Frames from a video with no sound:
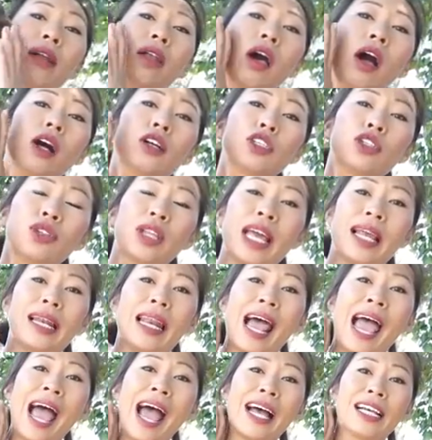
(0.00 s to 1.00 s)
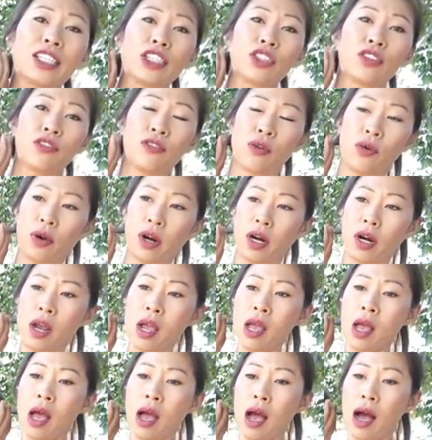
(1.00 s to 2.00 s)
long do they last for?
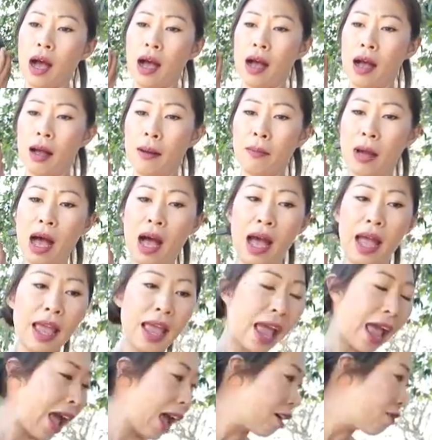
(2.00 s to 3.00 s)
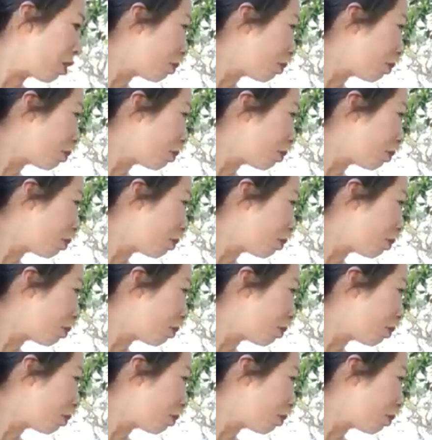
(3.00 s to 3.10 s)
I have a